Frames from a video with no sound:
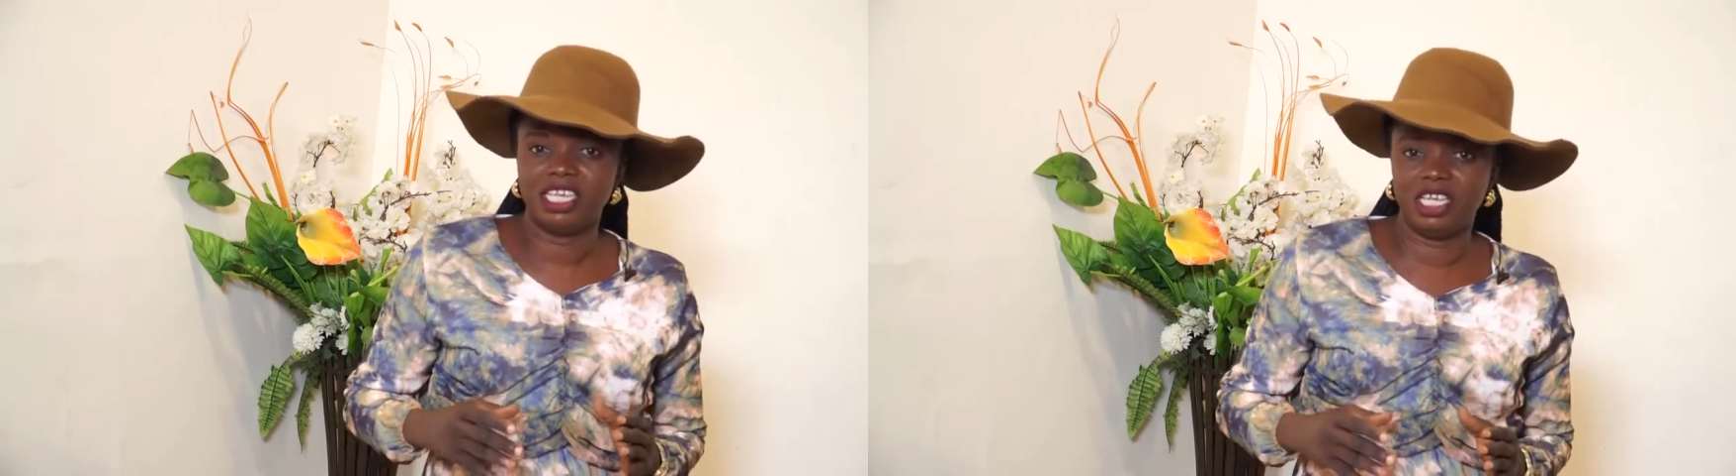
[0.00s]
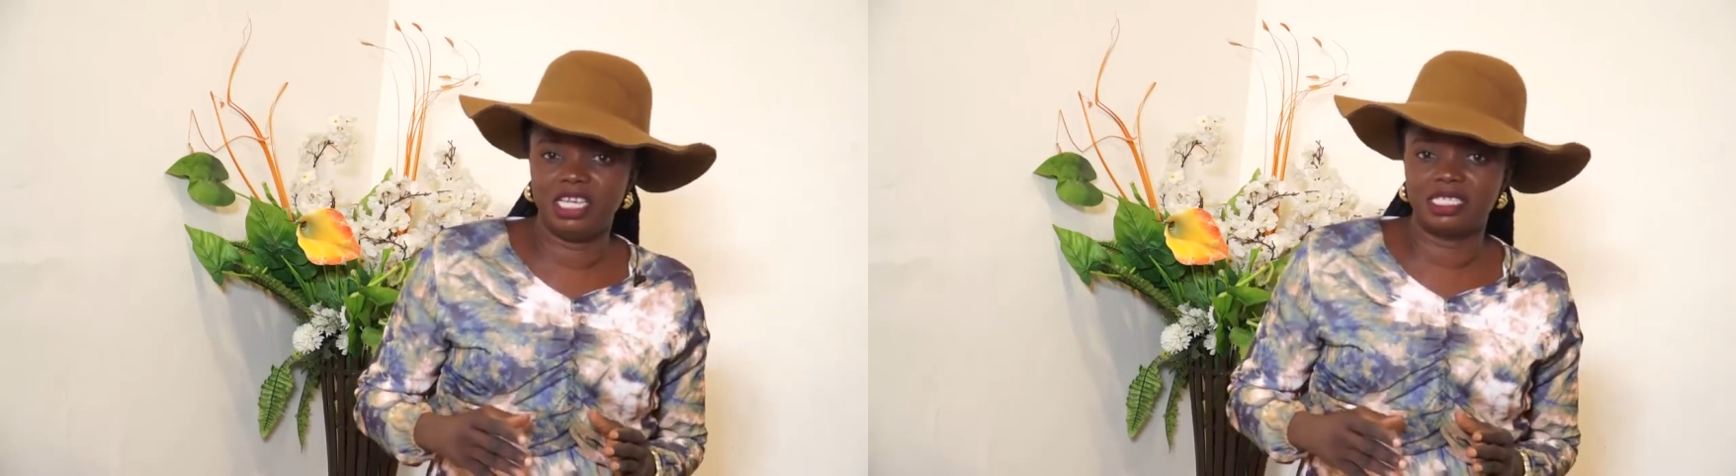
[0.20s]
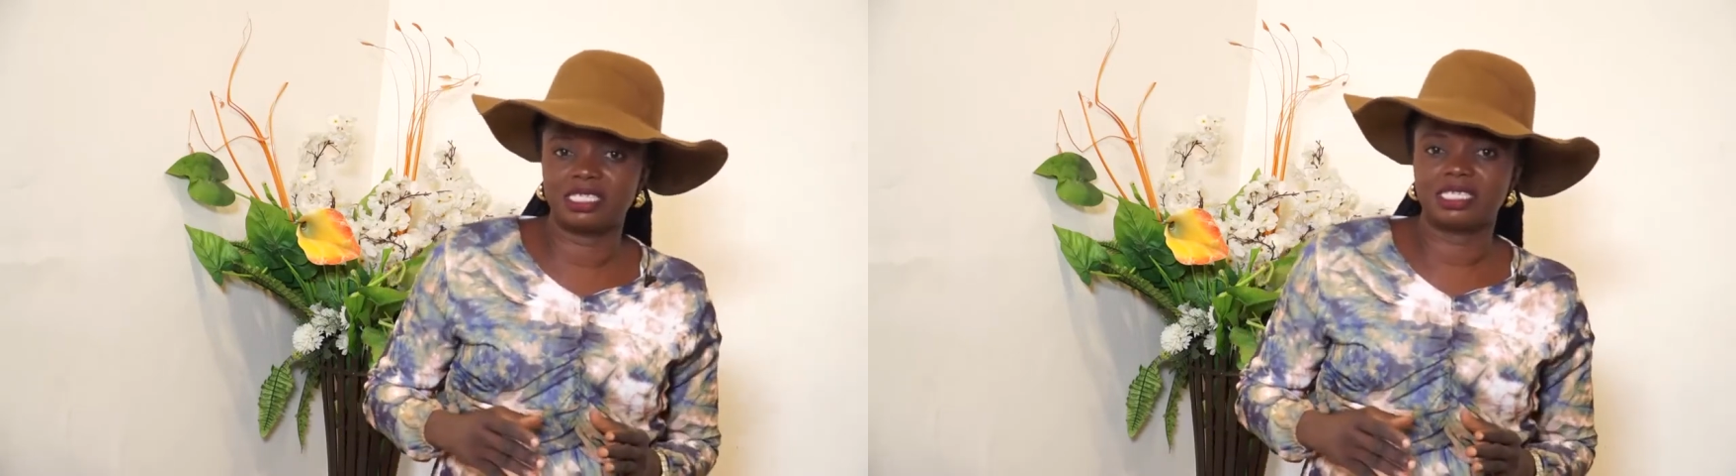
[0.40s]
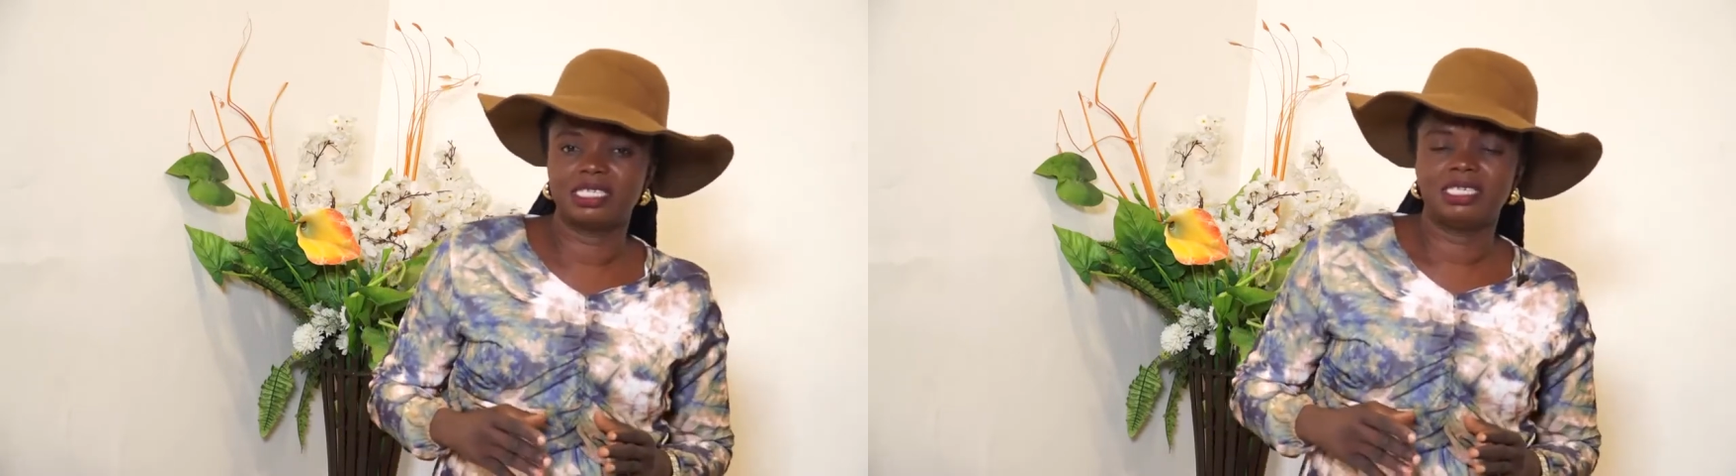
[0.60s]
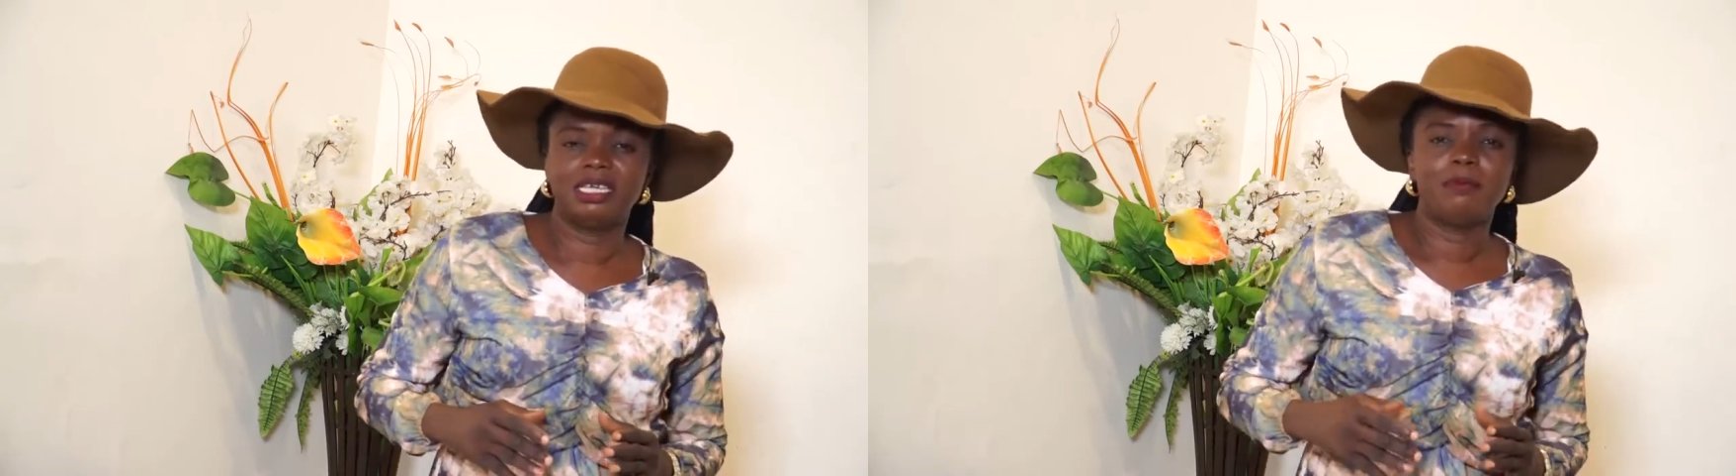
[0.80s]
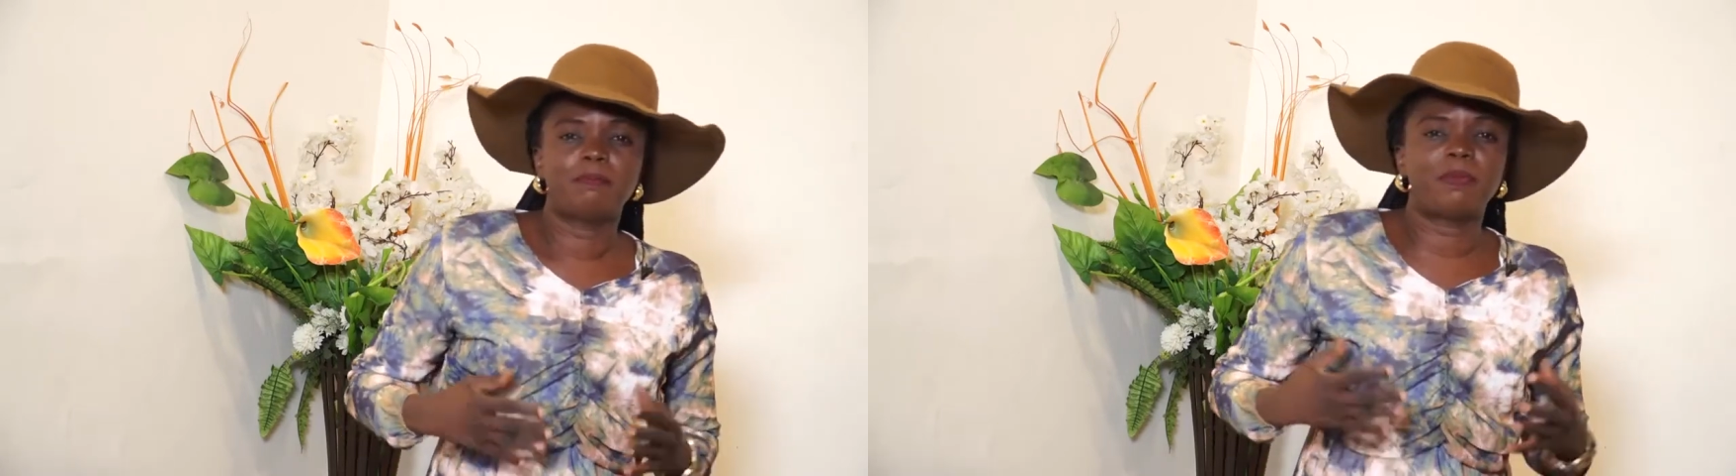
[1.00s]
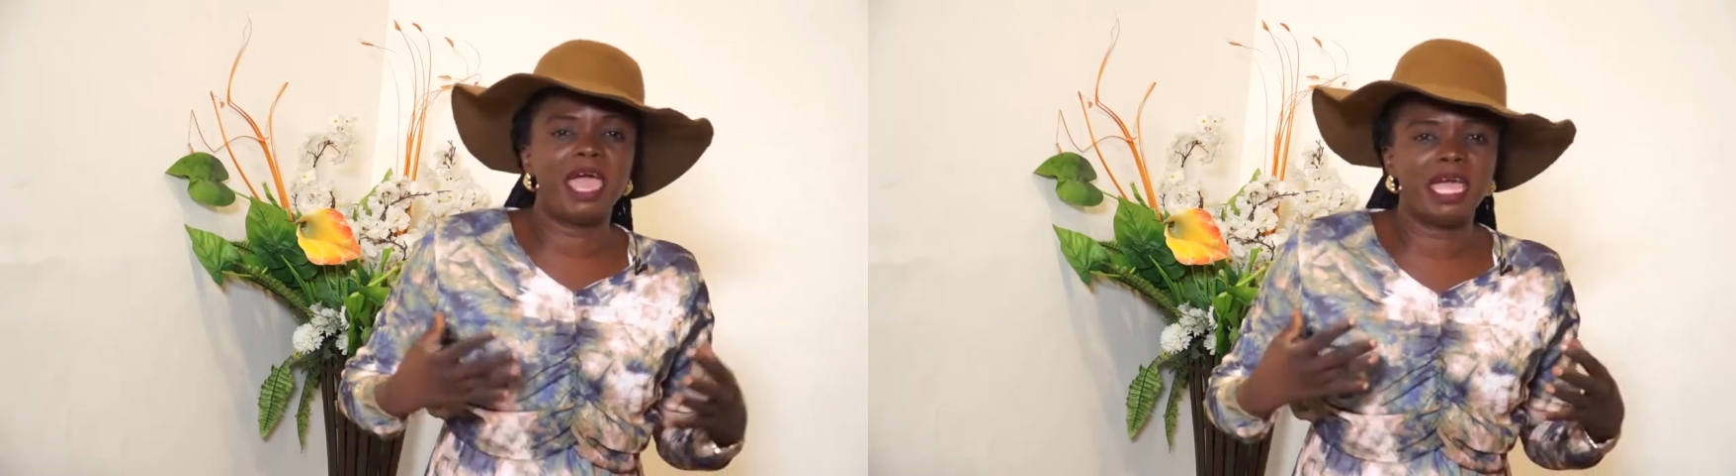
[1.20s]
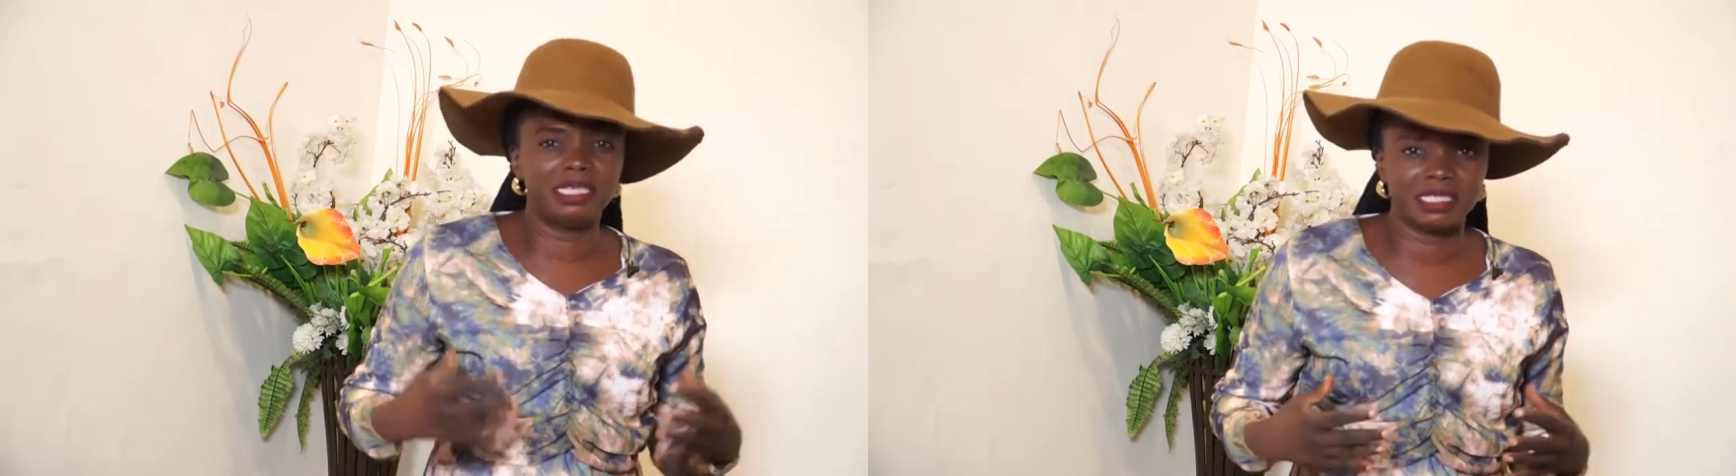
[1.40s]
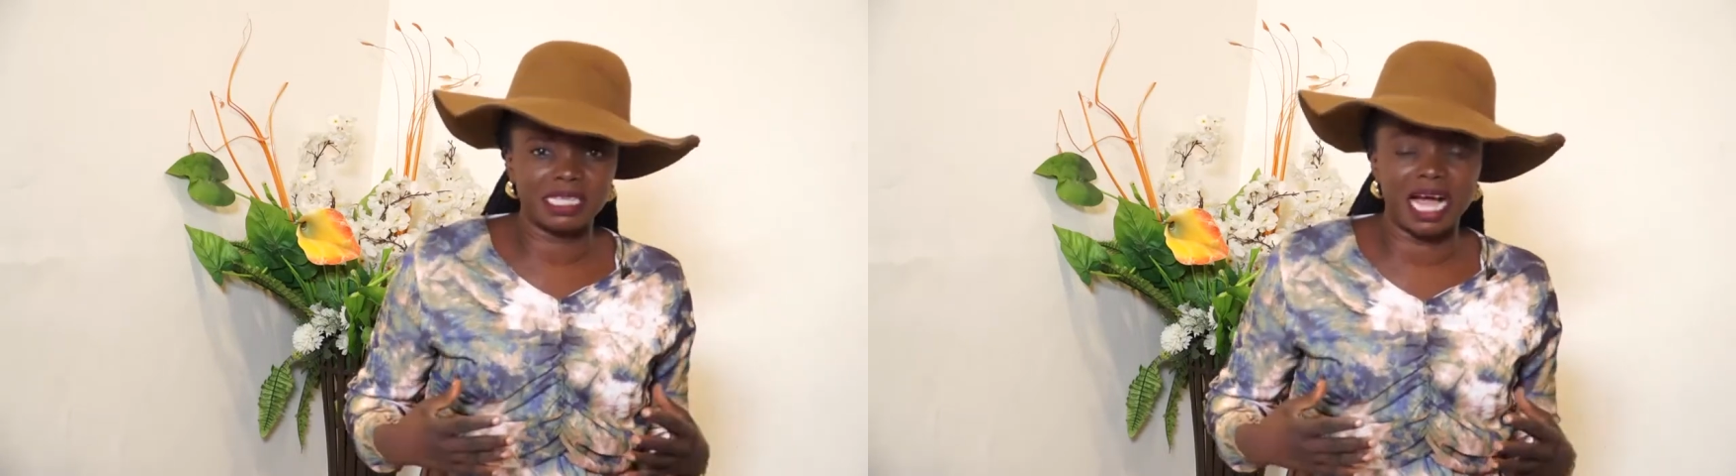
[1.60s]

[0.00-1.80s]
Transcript: is pains